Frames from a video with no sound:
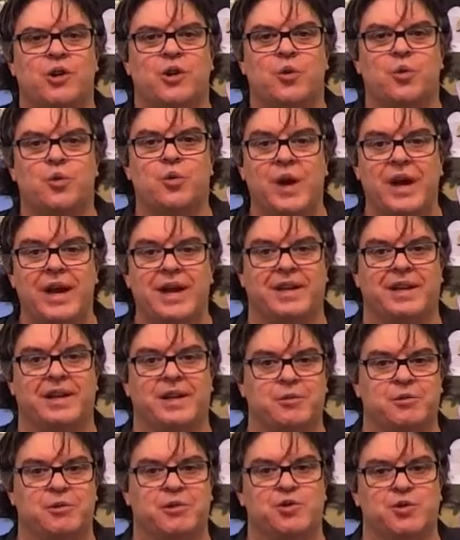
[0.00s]
when
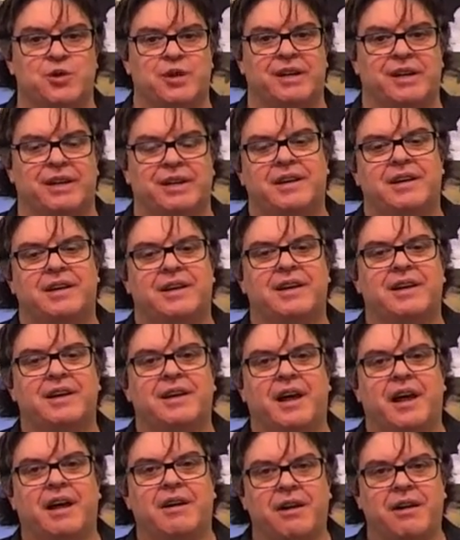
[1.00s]
it was written.
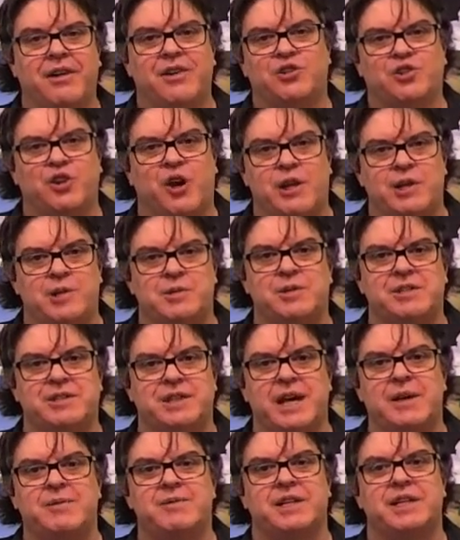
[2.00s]
A lot of the times with
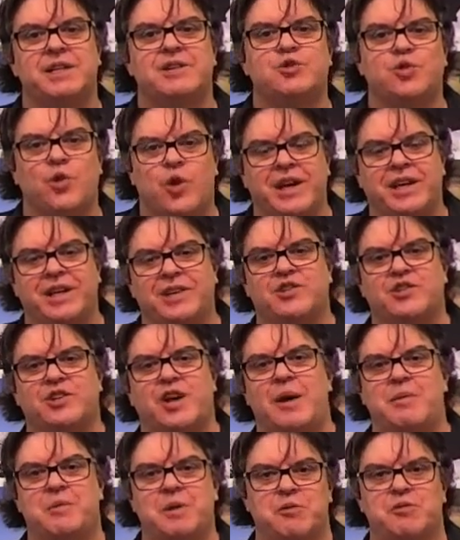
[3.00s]
David, he's writing a
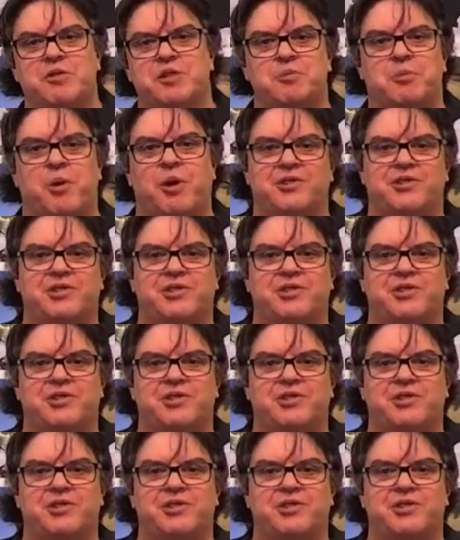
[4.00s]
psalm in response